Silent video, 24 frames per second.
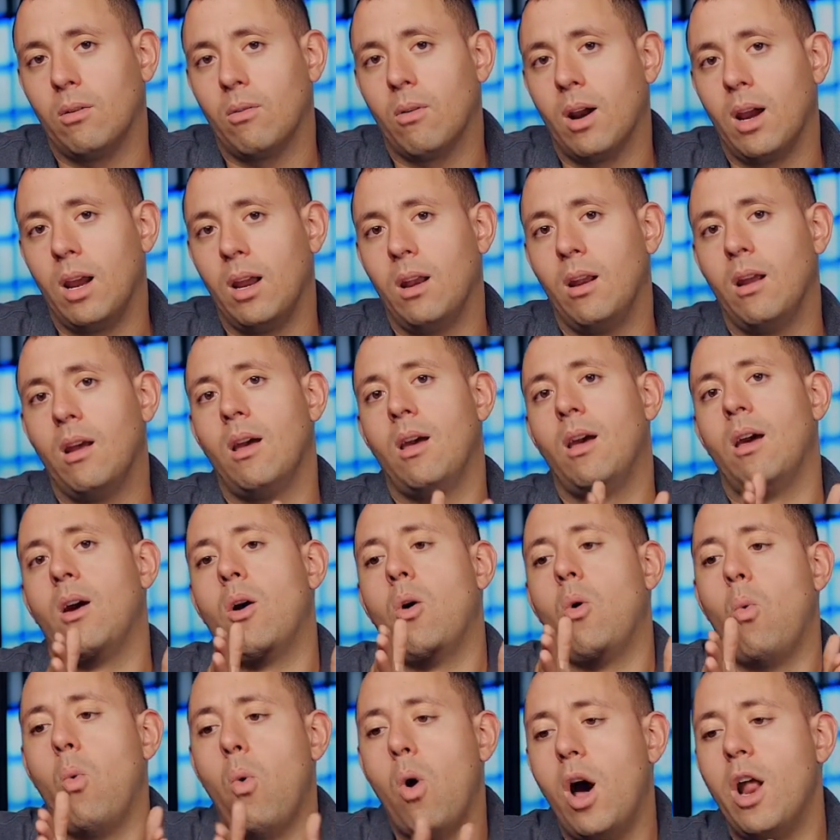right?
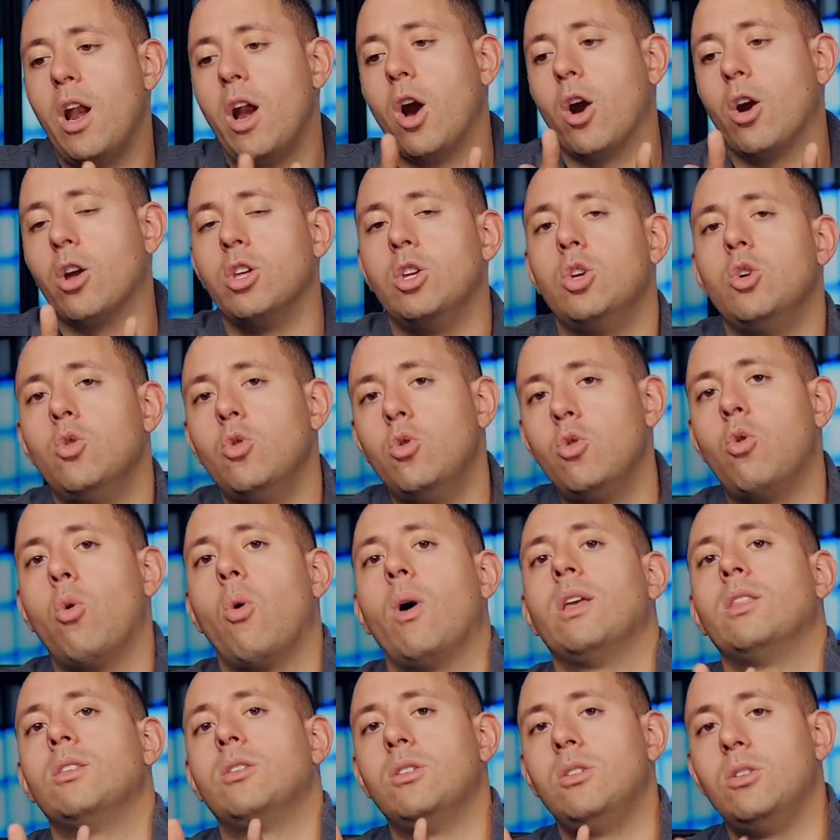What are you
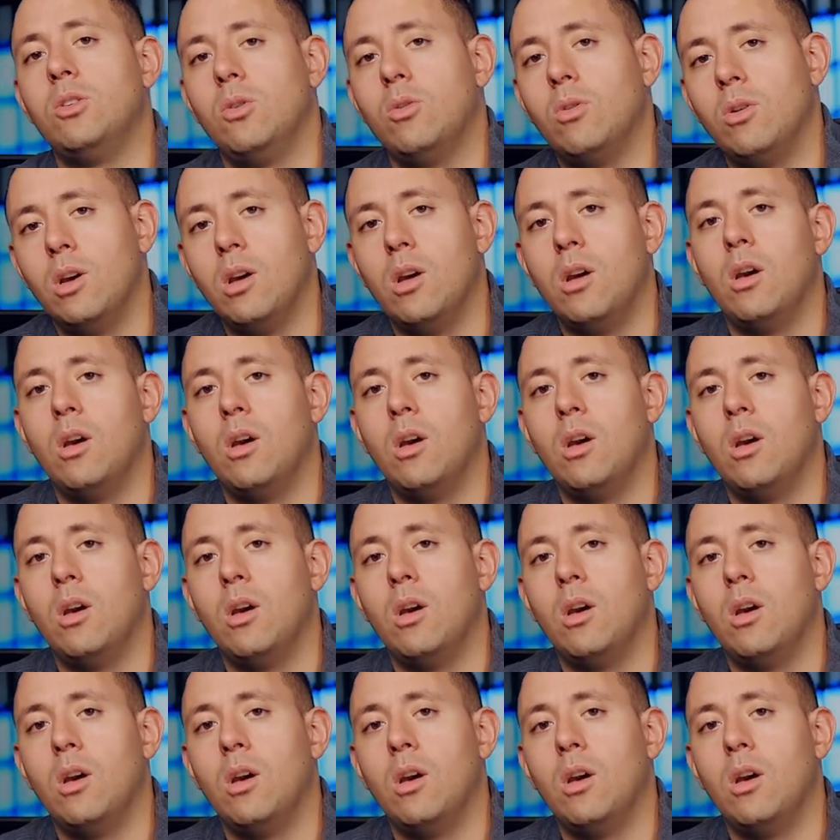going to do?